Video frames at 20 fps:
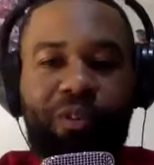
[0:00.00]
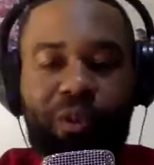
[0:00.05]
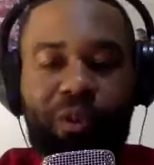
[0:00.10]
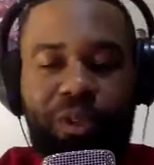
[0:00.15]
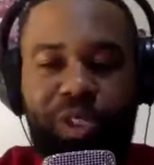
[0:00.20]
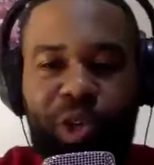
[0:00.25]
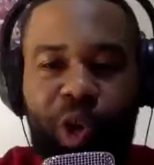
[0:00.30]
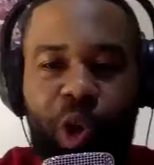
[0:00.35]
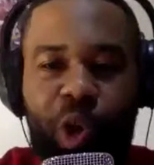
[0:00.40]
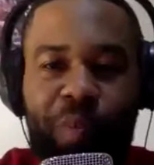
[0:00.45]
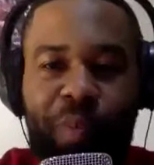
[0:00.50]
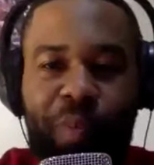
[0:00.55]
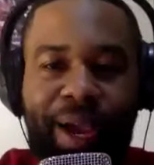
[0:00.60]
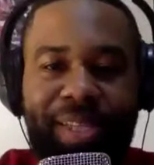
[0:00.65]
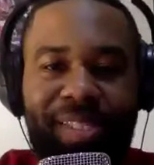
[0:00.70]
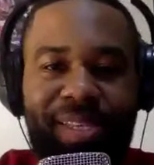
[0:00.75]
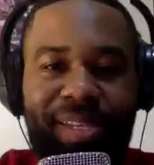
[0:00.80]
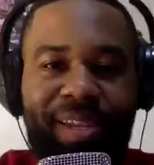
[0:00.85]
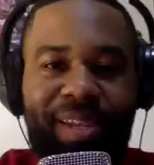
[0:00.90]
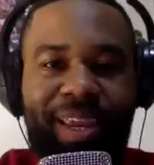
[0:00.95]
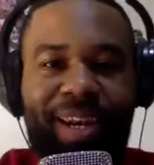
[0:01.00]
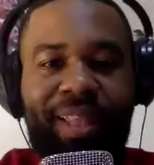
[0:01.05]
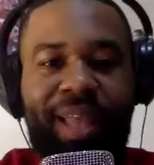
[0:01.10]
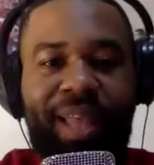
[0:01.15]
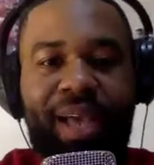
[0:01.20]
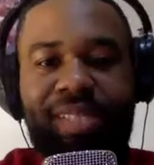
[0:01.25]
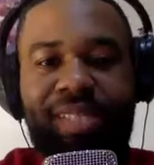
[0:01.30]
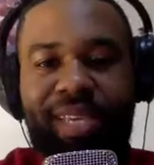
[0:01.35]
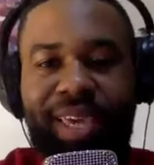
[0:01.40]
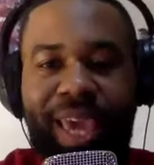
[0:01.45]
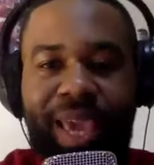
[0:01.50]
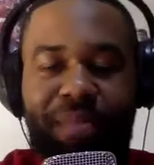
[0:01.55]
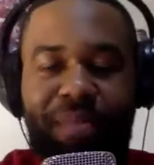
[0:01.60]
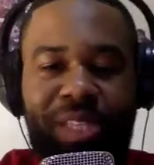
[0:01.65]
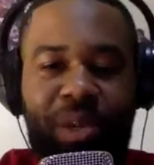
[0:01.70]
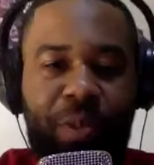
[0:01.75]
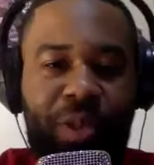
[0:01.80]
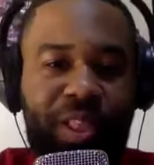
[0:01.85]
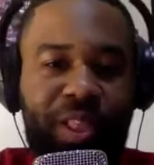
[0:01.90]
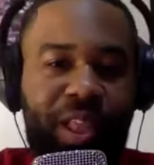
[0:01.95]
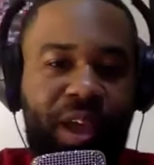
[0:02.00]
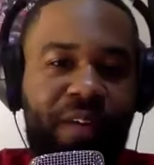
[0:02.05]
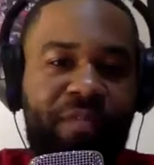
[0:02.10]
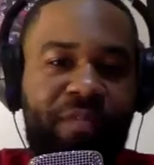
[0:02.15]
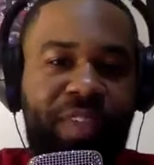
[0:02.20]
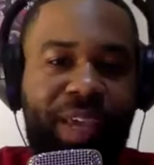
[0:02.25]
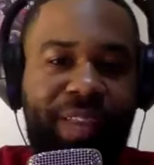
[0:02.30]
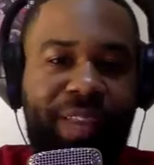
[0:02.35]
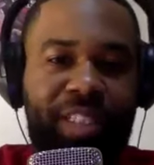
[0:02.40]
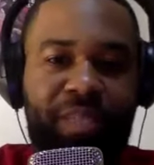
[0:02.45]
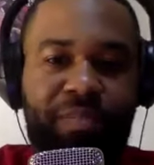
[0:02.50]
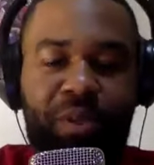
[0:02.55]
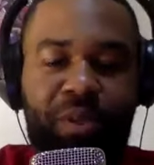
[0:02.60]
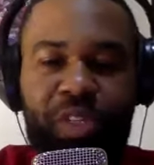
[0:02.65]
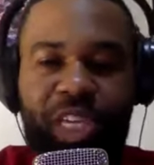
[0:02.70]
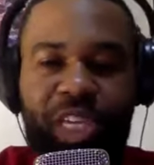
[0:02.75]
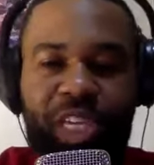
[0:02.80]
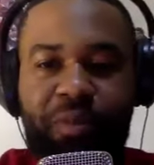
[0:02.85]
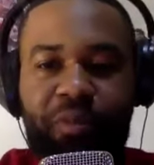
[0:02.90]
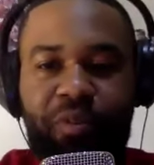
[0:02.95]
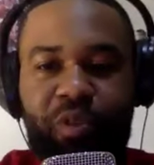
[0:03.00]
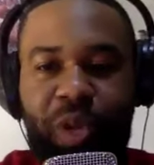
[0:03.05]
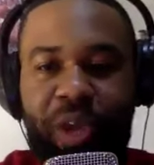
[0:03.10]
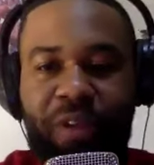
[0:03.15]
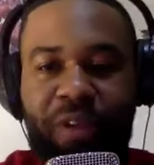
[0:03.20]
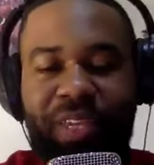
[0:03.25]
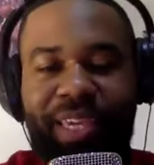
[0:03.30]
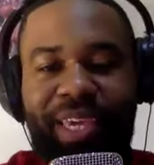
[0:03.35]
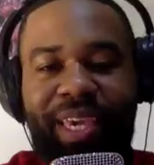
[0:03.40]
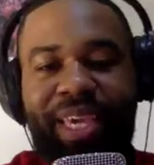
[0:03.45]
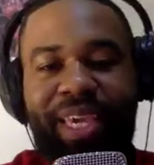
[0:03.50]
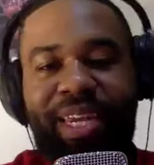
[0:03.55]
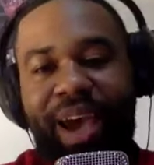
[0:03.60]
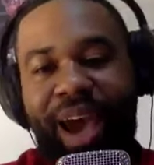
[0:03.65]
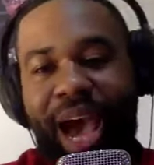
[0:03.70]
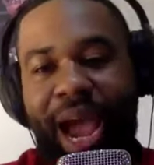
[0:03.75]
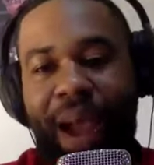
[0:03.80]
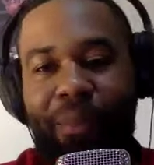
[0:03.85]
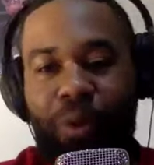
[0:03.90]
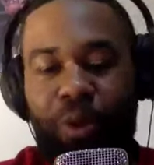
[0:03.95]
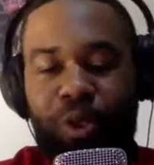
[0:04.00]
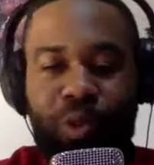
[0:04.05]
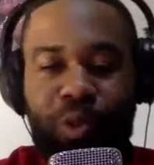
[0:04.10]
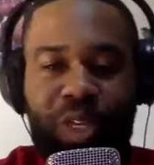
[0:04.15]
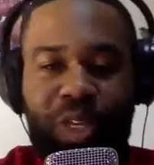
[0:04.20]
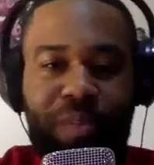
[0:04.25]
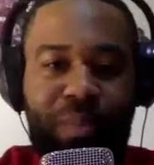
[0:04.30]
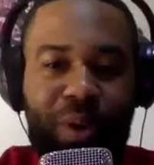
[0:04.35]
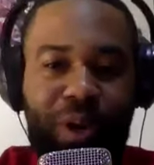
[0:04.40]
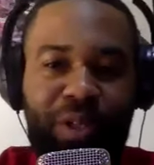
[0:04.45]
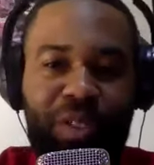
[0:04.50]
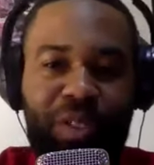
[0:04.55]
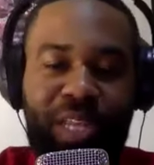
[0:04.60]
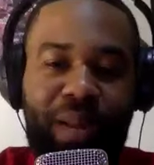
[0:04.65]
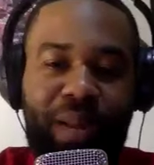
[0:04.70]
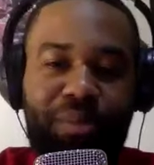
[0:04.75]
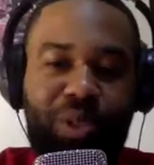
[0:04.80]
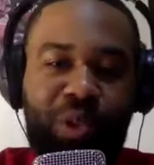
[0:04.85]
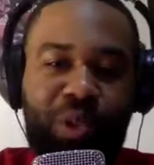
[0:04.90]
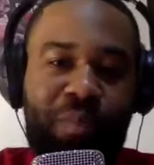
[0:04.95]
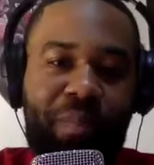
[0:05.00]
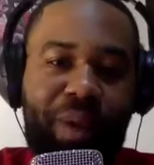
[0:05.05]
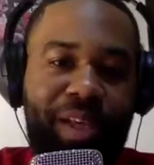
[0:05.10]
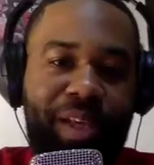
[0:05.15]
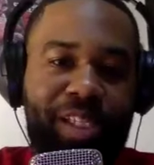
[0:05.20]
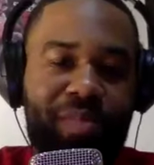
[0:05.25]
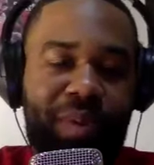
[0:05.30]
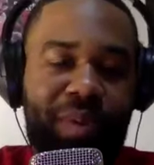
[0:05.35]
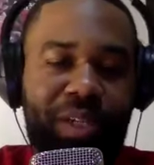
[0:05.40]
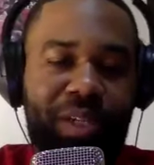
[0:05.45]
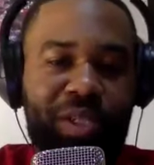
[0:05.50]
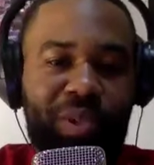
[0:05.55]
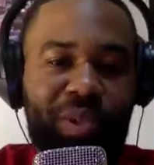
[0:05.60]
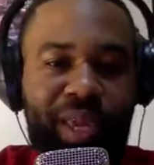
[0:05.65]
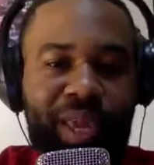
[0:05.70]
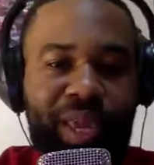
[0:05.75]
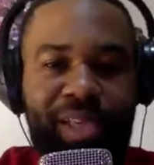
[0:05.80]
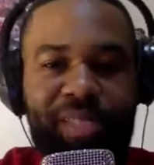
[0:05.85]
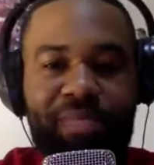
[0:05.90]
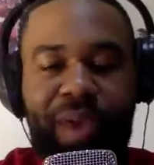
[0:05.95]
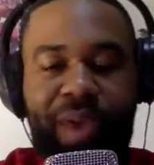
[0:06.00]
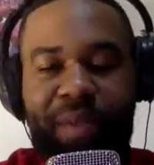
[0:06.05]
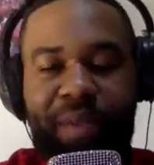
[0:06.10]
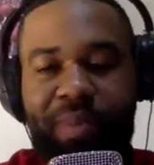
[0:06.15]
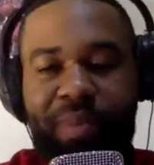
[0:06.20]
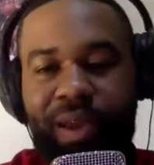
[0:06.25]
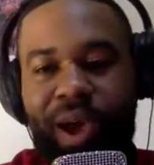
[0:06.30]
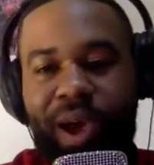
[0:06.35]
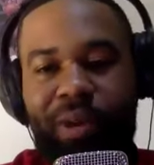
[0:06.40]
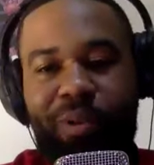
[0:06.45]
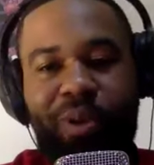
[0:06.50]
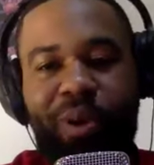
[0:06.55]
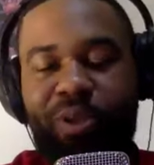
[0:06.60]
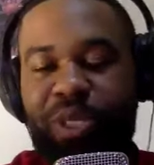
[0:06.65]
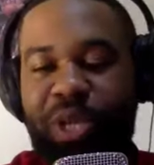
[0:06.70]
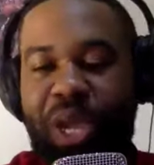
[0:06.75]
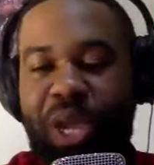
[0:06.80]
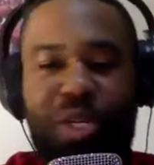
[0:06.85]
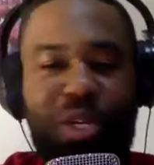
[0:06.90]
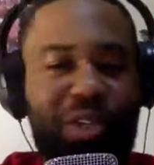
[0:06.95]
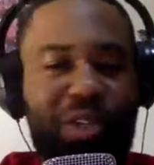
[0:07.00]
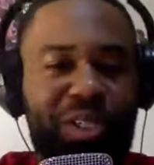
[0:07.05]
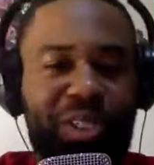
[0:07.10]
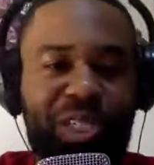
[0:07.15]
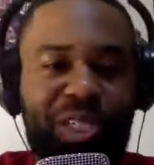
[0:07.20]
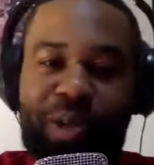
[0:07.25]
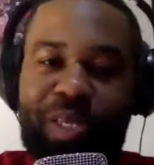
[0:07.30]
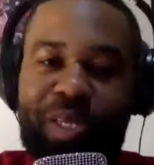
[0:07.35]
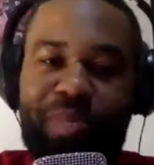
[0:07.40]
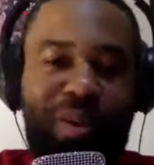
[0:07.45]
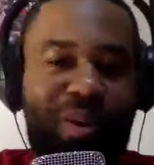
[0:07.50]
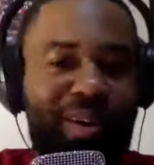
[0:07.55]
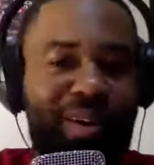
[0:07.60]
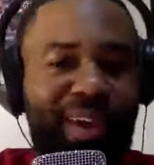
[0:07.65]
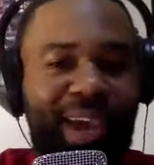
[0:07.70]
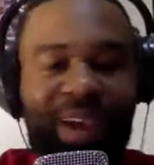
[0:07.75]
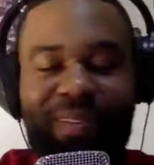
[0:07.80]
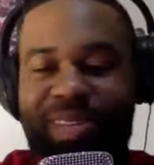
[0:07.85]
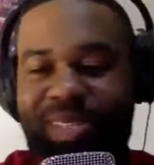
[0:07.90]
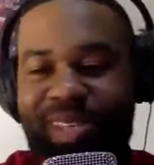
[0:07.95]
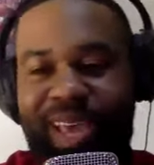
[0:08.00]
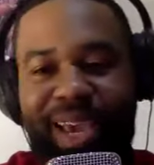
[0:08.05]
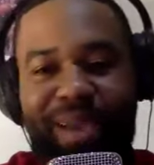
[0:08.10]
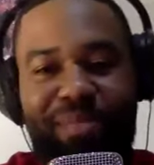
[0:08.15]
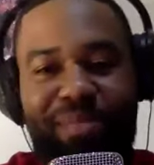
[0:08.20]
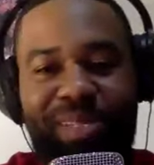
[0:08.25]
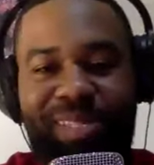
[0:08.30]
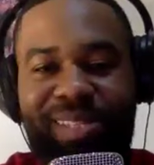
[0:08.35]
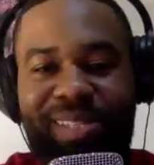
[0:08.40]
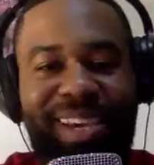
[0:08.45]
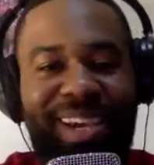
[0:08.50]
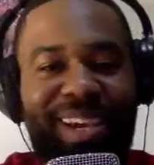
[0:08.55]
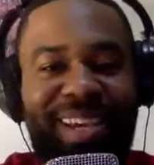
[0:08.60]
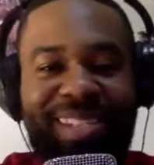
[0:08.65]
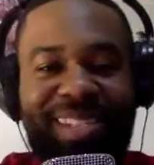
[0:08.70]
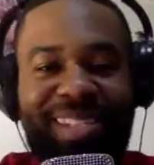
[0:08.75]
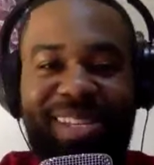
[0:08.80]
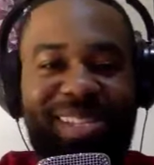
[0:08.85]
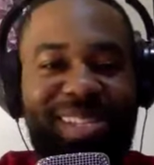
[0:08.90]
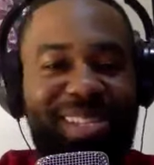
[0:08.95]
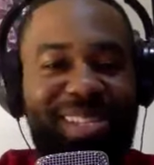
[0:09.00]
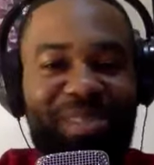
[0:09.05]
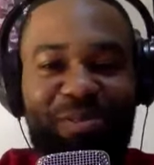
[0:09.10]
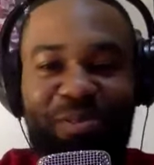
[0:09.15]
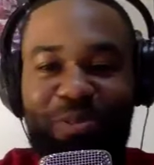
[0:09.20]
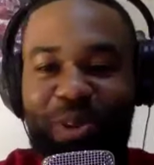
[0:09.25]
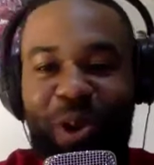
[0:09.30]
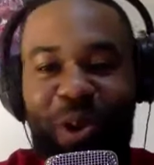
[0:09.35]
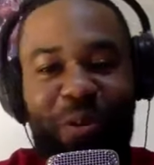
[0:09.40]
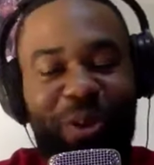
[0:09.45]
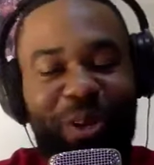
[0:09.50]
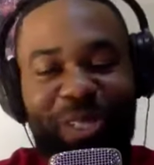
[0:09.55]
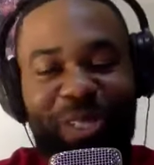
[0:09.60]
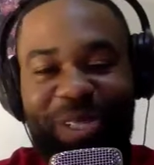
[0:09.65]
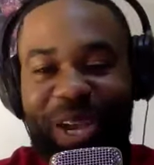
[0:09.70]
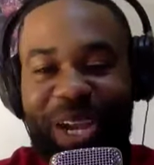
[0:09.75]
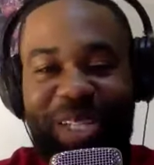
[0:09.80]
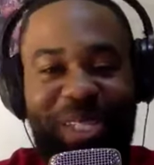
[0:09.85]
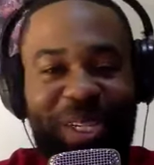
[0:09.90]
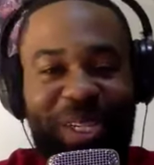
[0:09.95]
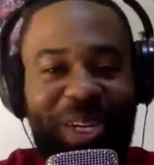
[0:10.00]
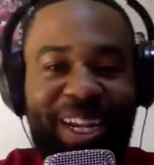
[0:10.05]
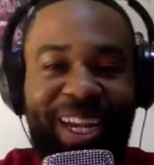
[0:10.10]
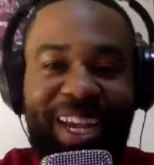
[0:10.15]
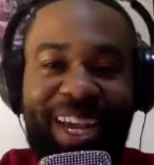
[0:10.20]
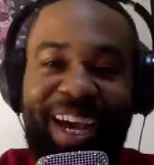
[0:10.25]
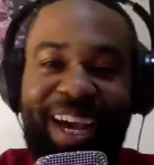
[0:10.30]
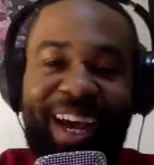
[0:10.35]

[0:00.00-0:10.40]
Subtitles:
Full Scope, a podcast on to analyze the games that we love, the headlines of music, and the movies we can't forget. I'm host Wellington Burns, and I'm joined by special guest Micah McDonald. No stranger to the show. He's been on countless times. This is no real stranger.